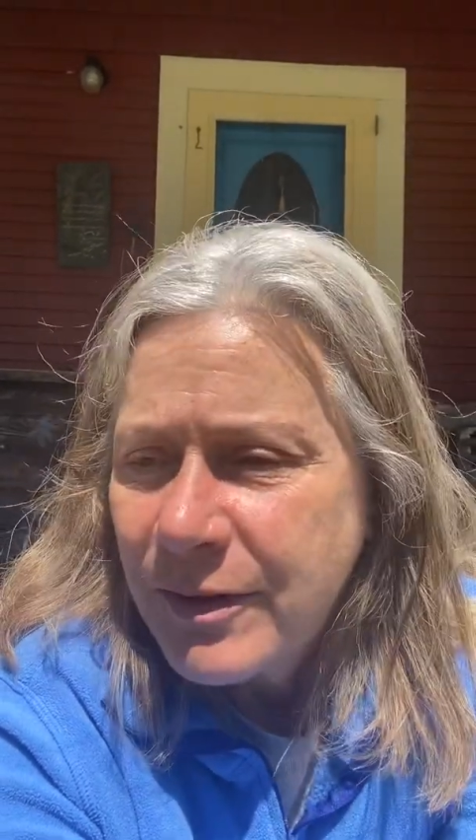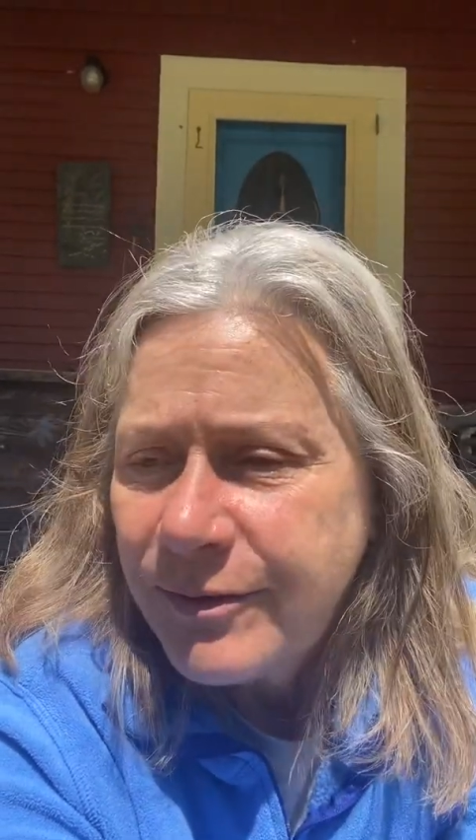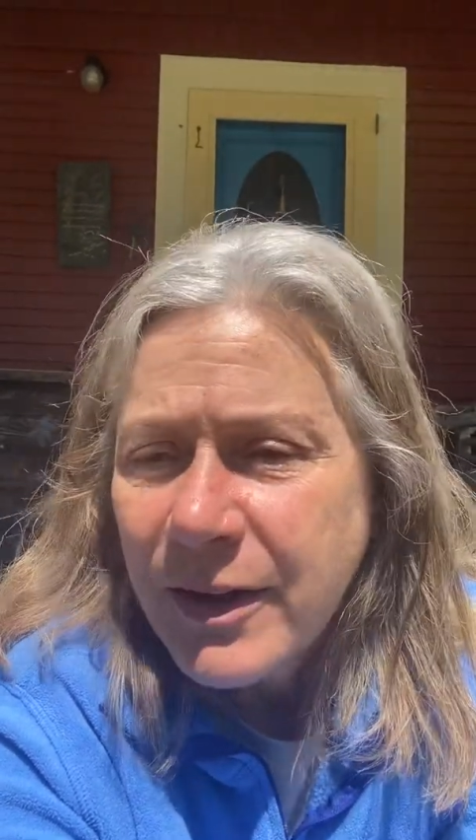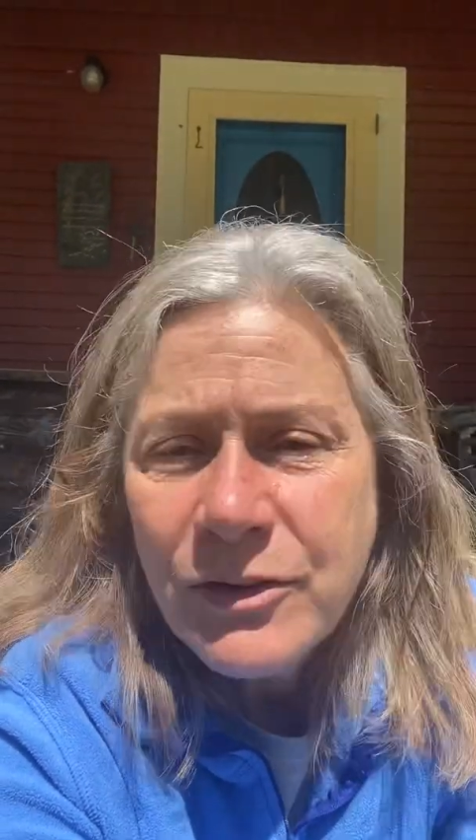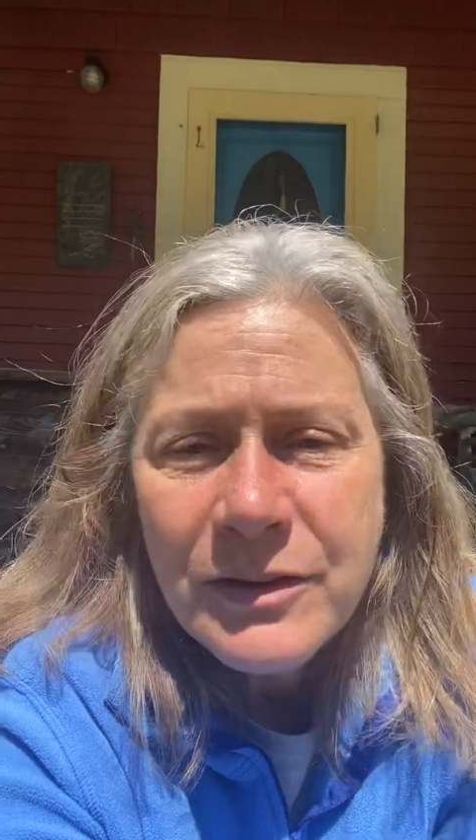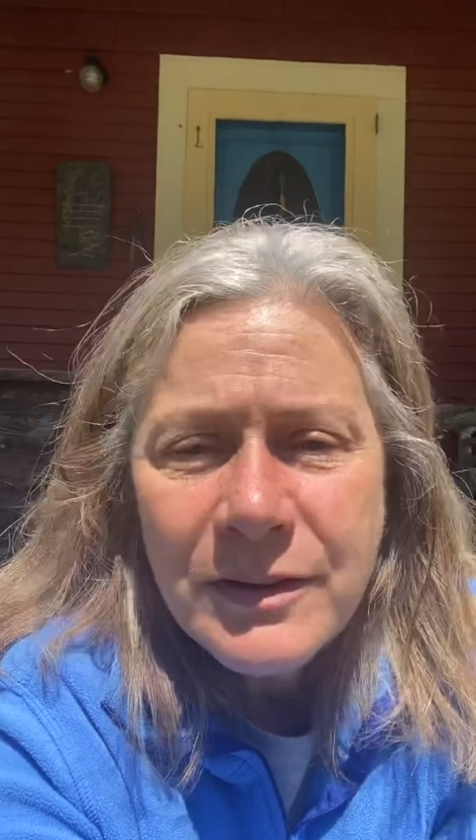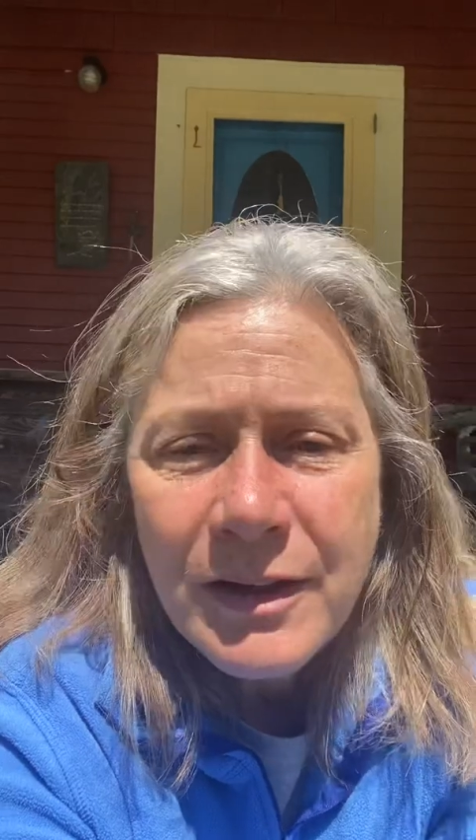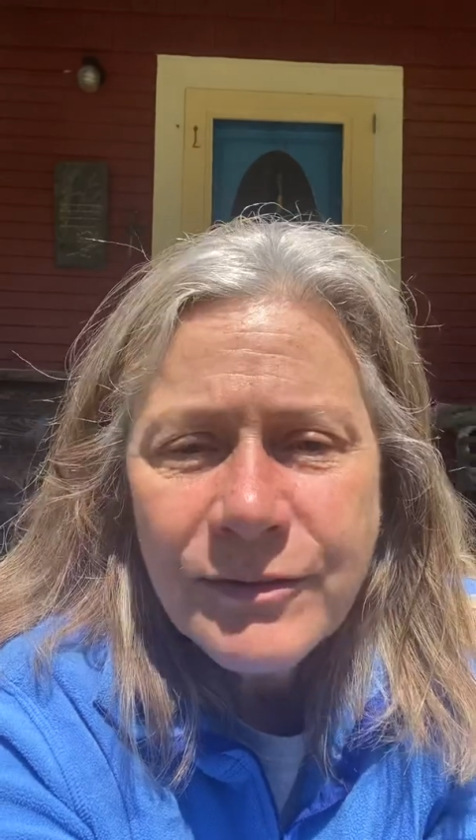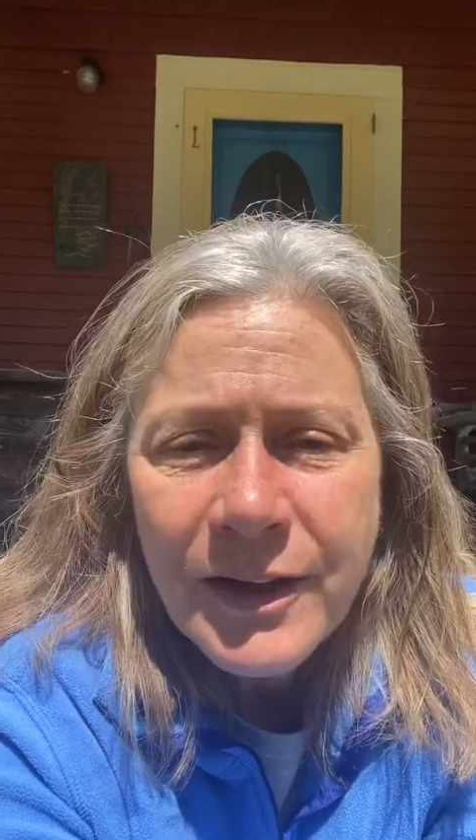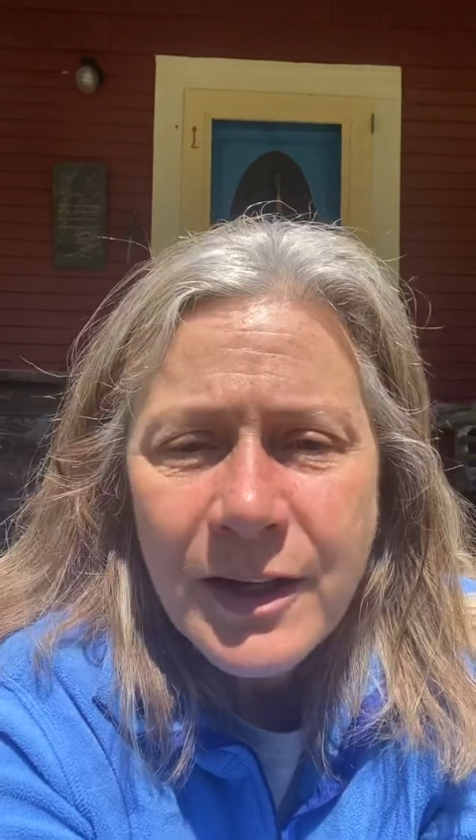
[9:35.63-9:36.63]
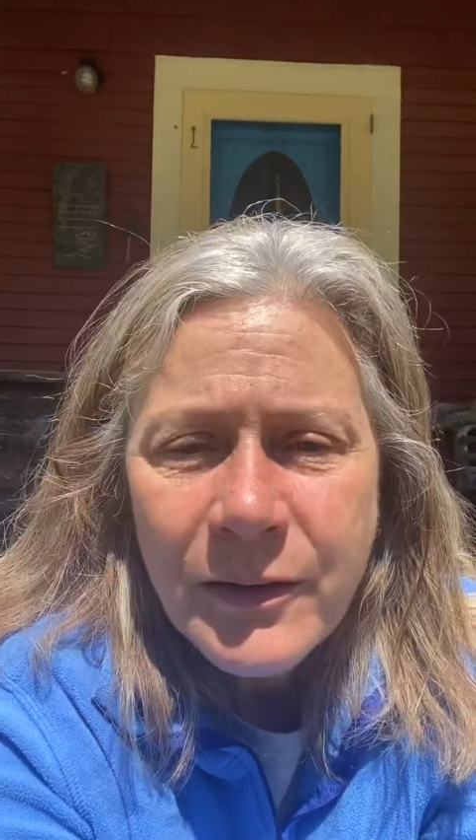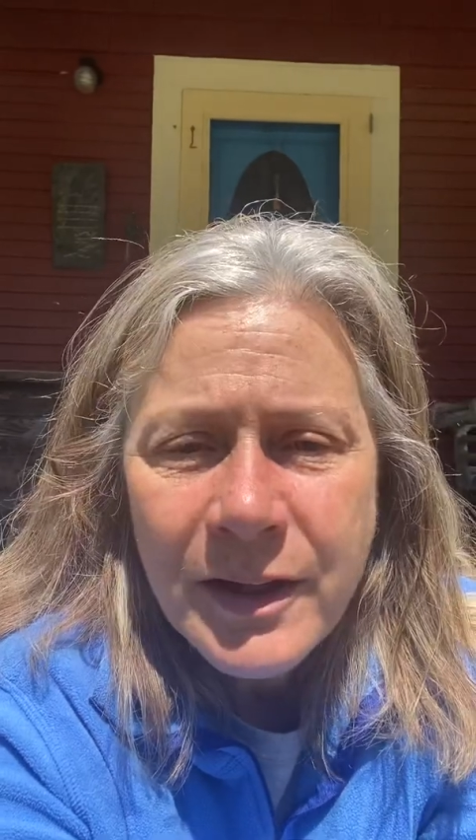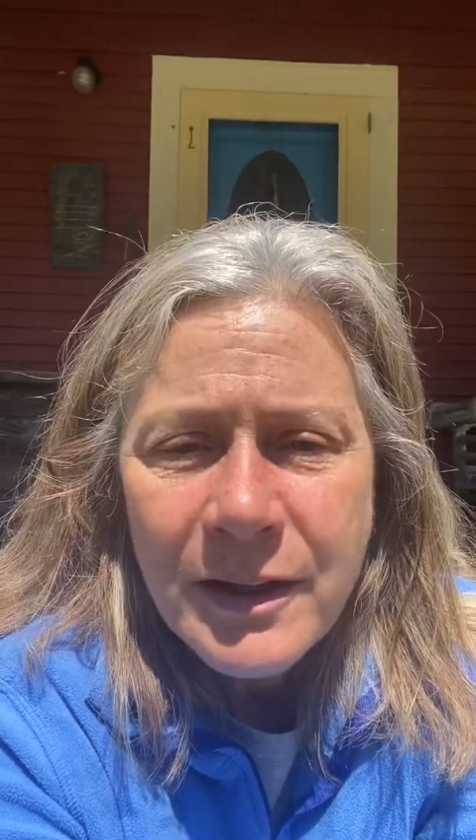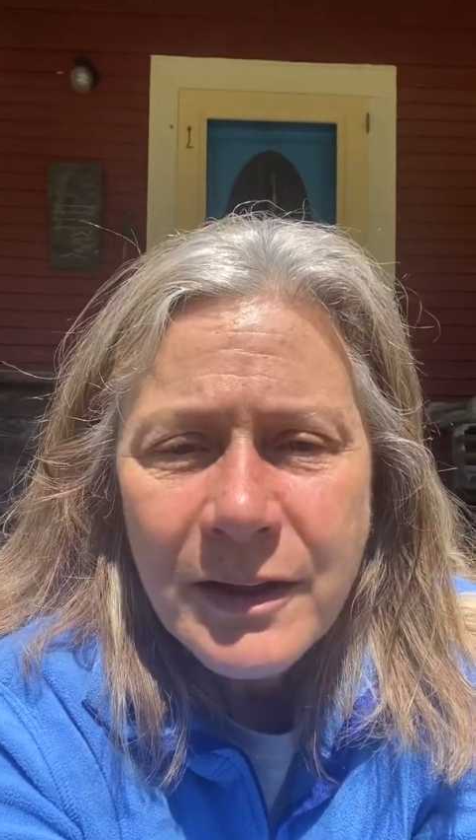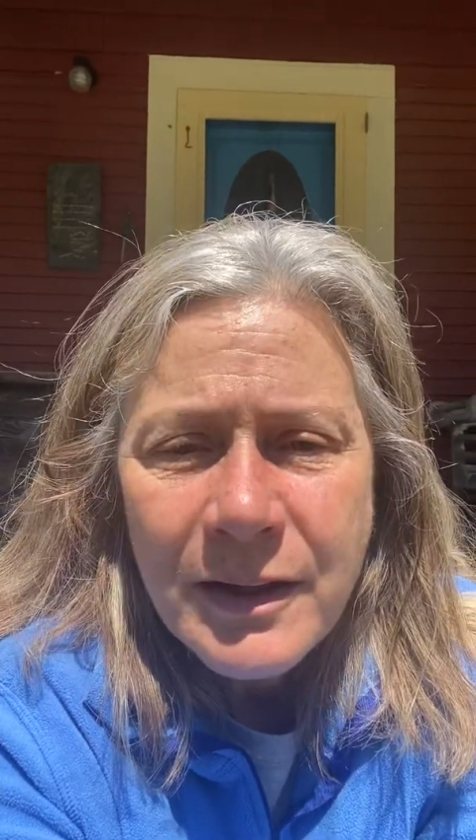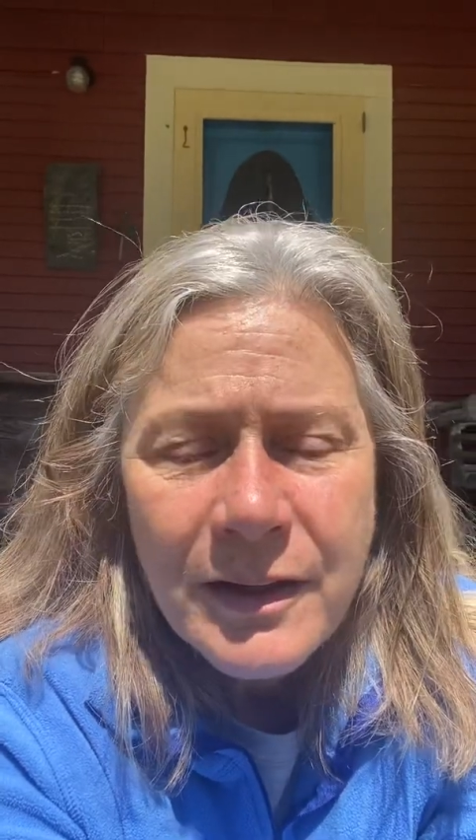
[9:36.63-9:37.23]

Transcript: affection, love, caring,